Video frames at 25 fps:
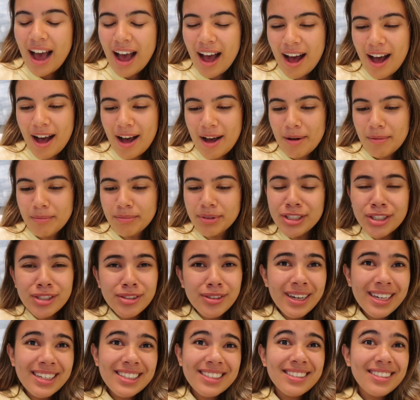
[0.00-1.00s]
Um, but do
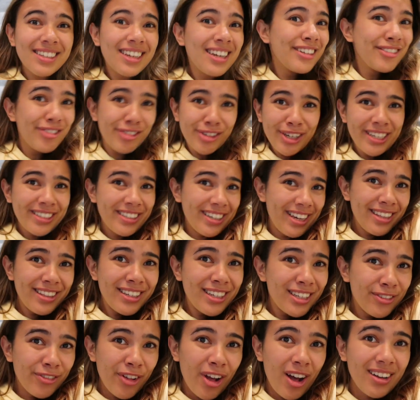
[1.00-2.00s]
you guys, do you guys
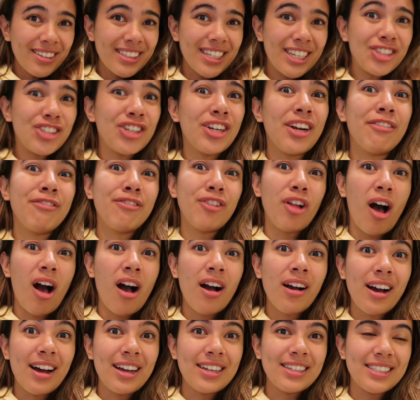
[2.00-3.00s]
like these vlogs? Like should I
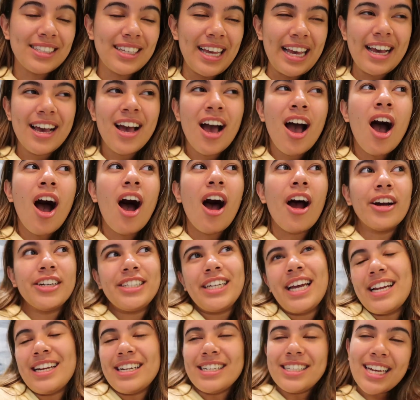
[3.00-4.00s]
vlog us like our
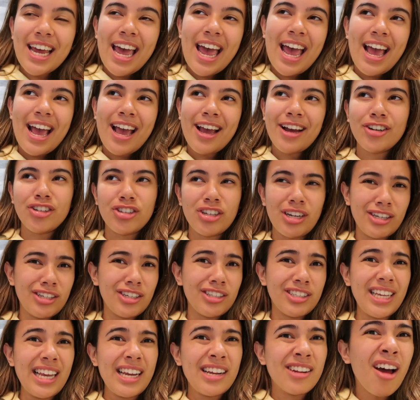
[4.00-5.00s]
day to day, or should I
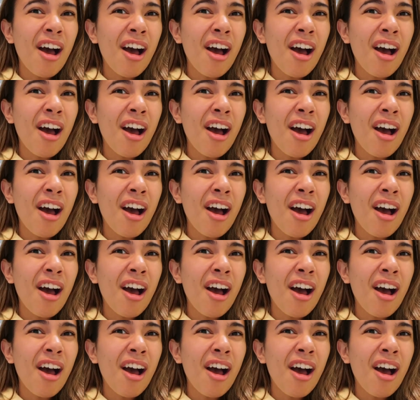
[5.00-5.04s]
just like